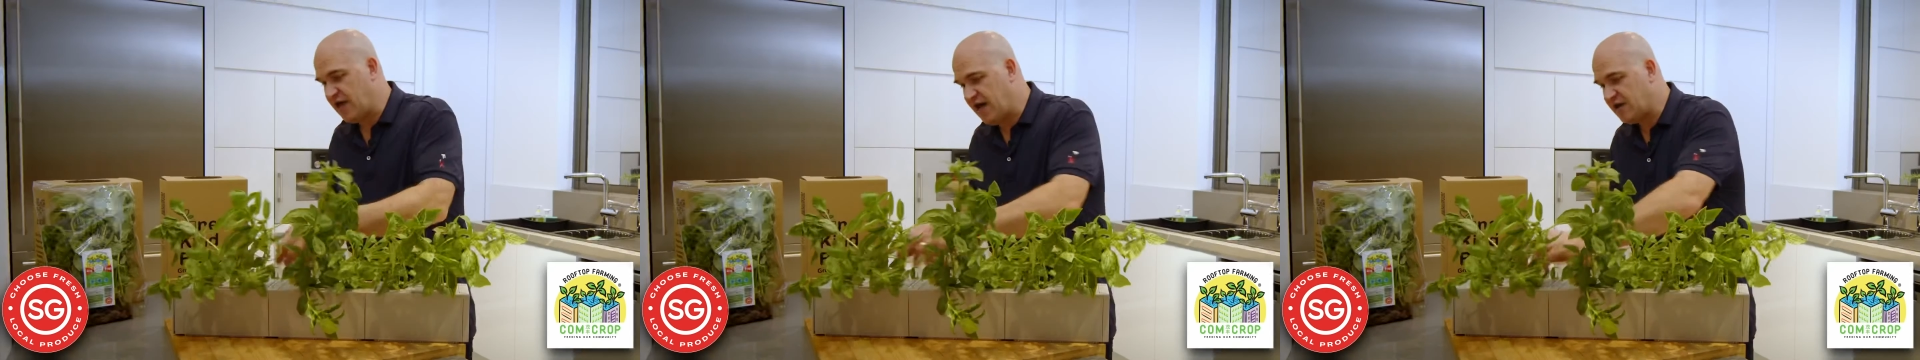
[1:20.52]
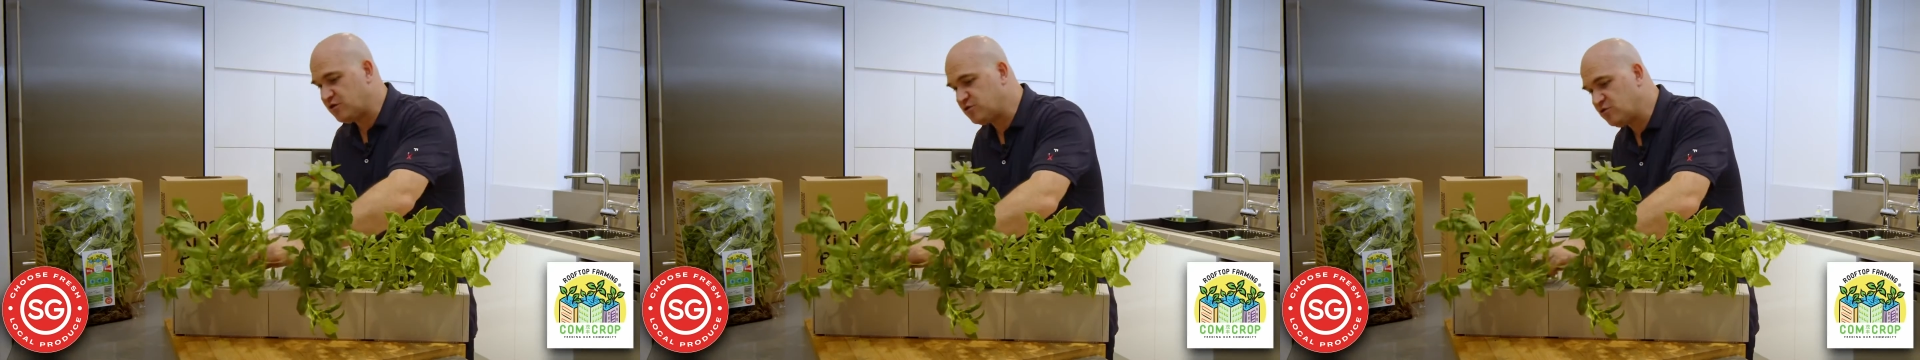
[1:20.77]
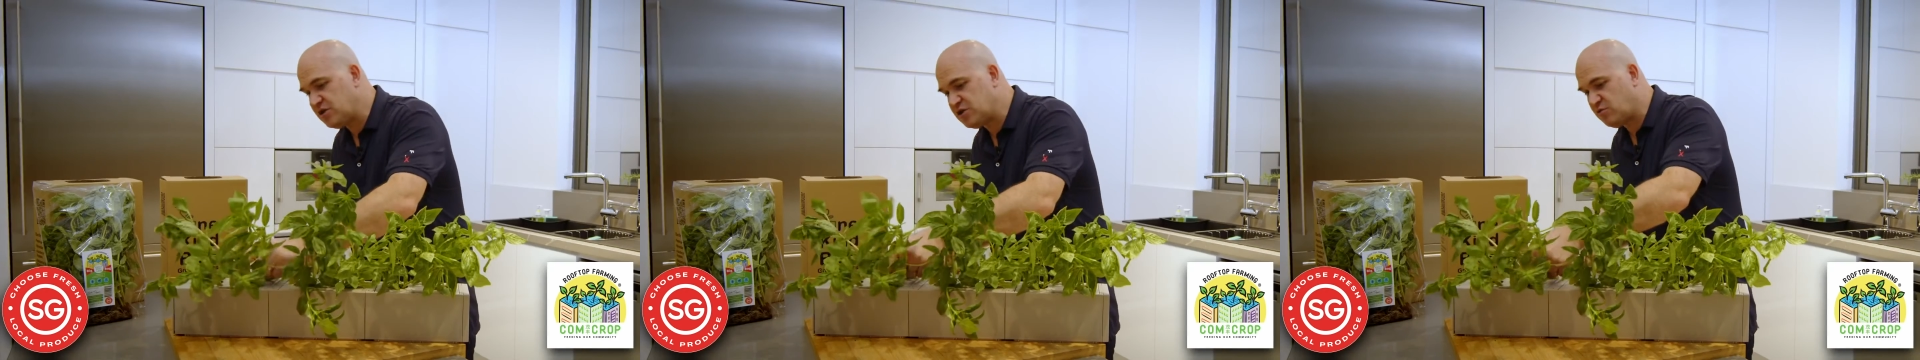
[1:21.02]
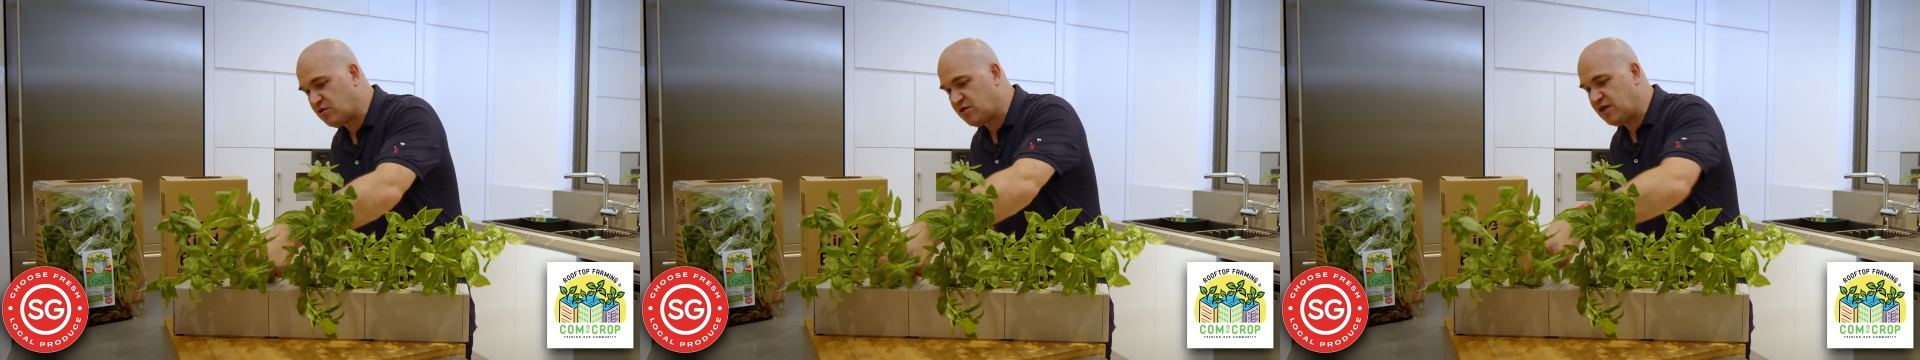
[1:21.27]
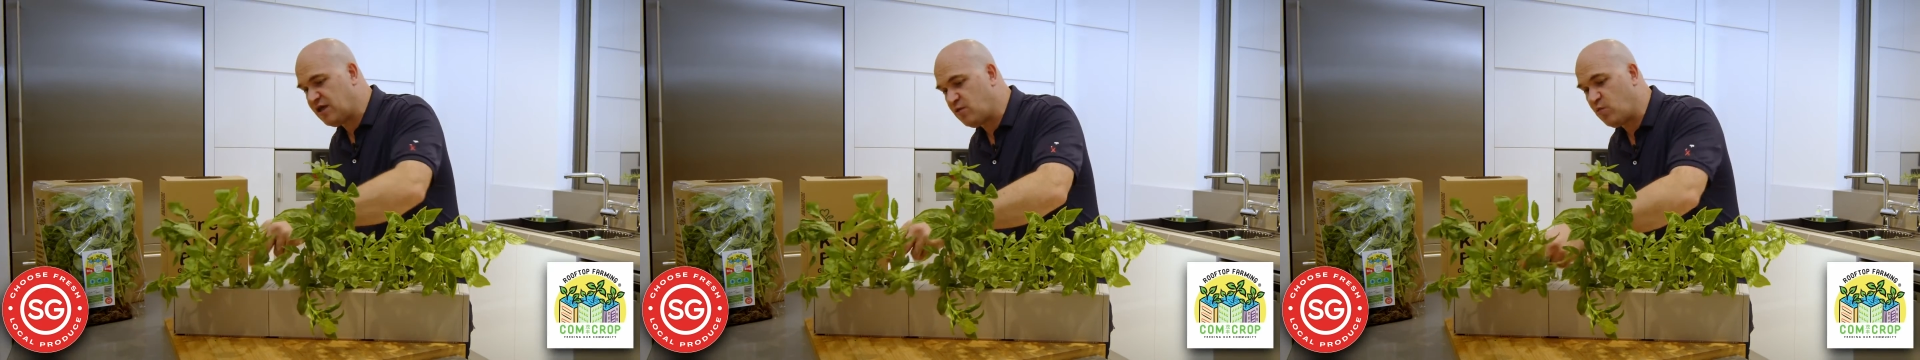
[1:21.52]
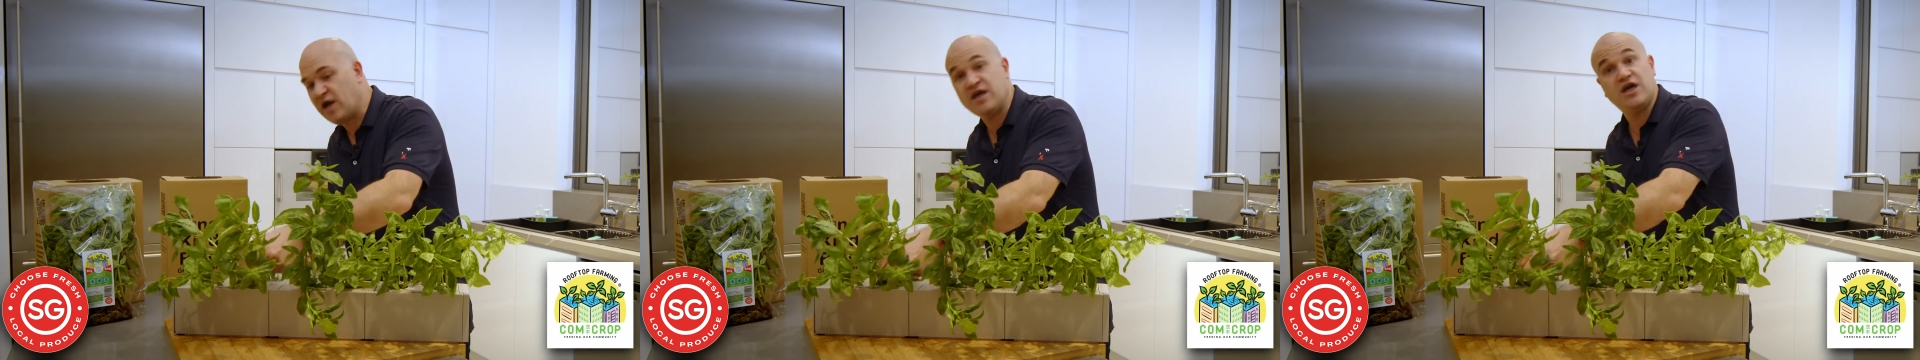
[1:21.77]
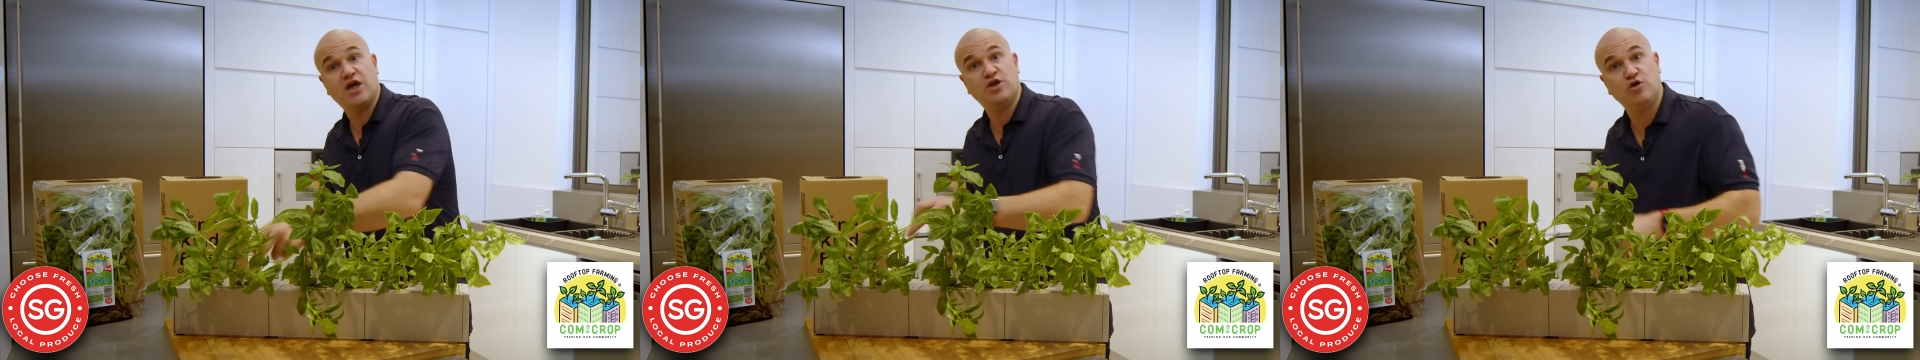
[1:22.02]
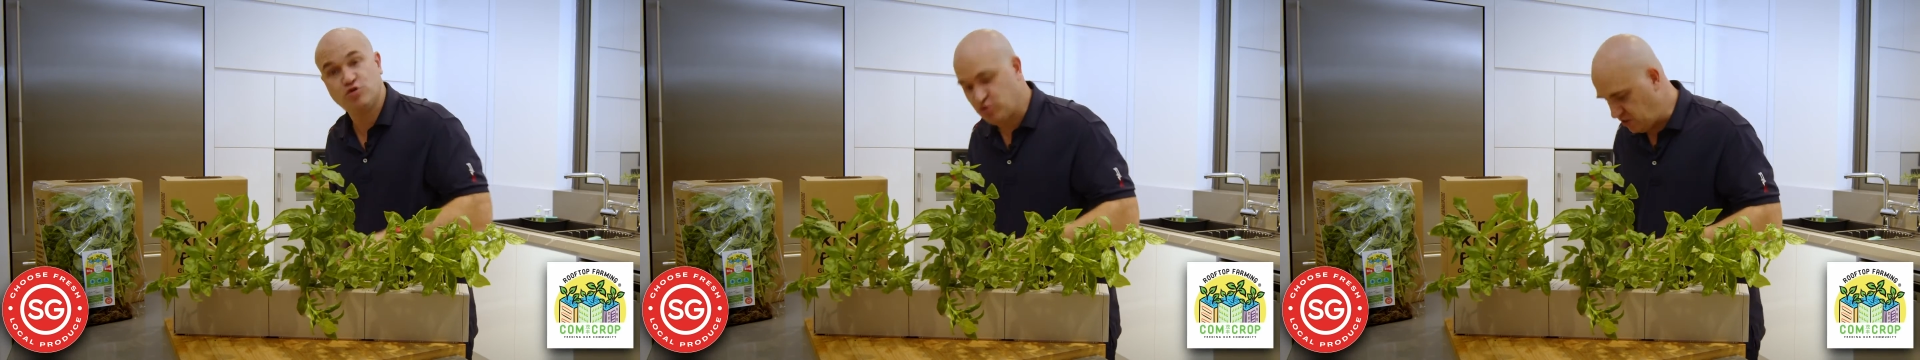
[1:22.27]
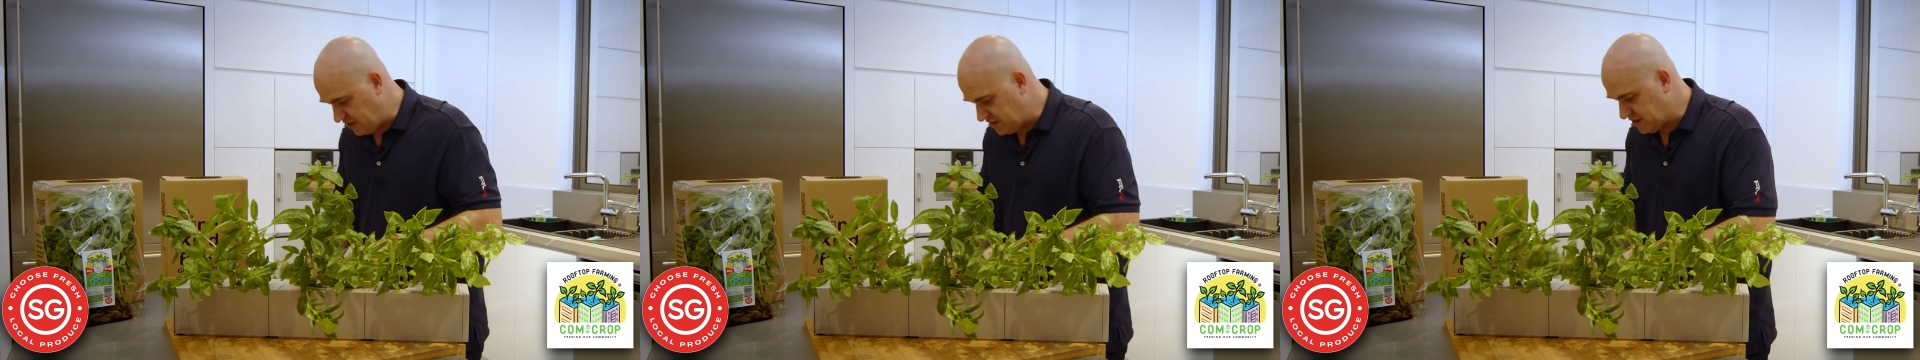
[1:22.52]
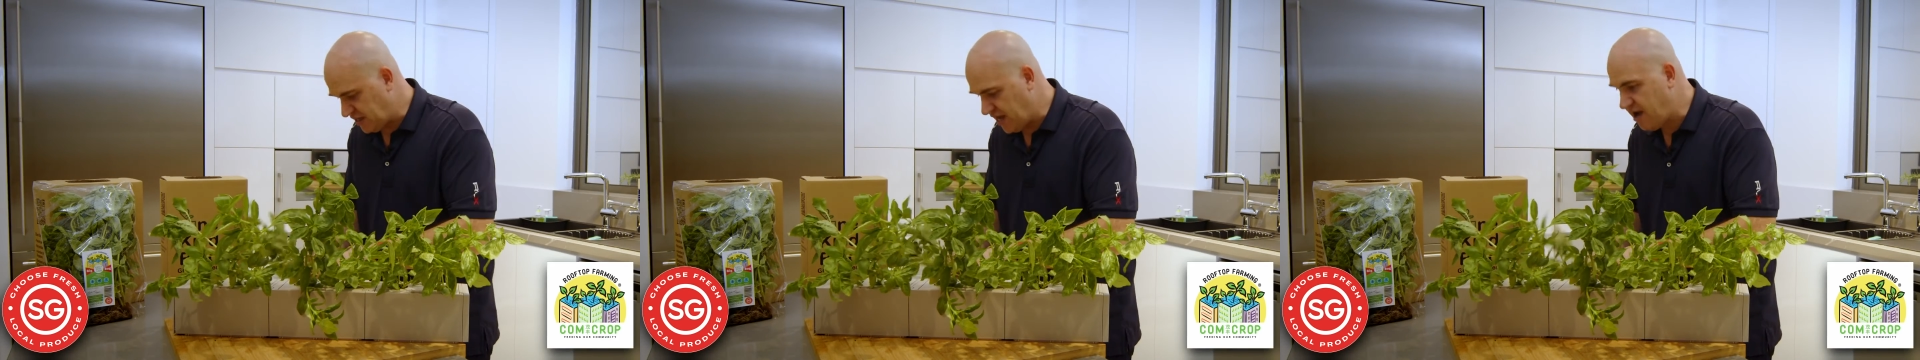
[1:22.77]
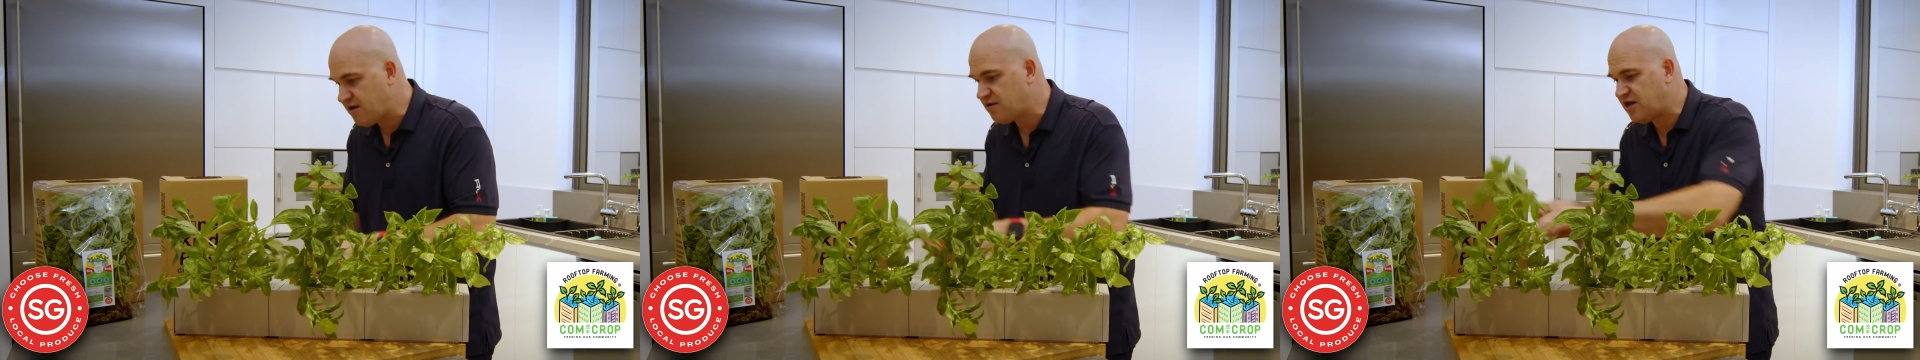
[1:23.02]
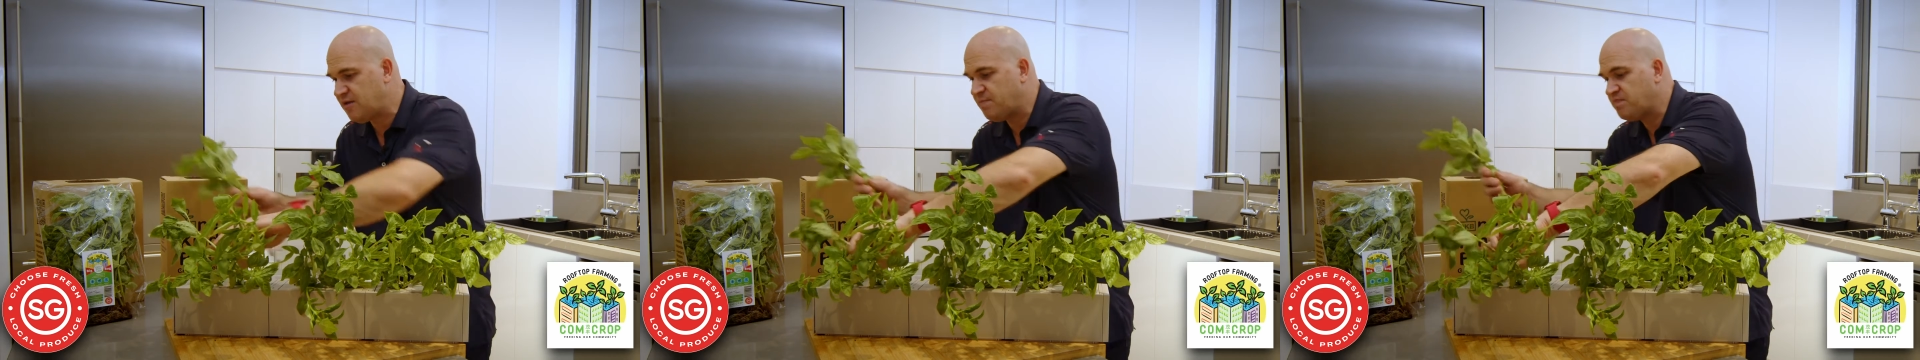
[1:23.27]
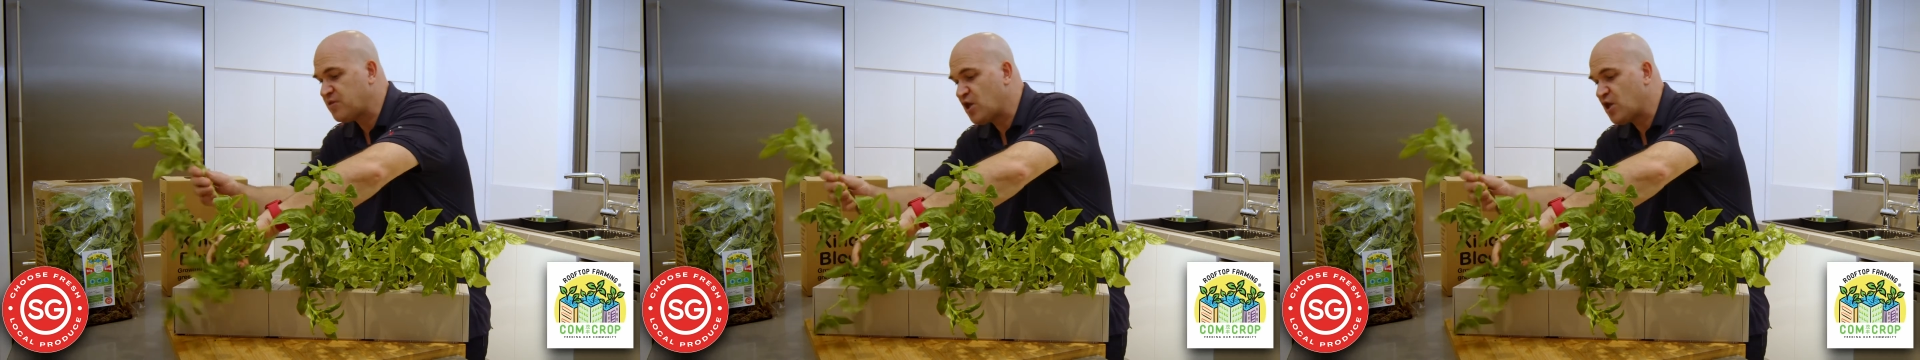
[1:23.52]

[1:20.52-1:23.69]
how to do this sort of thing, where to get nutrients and how to keep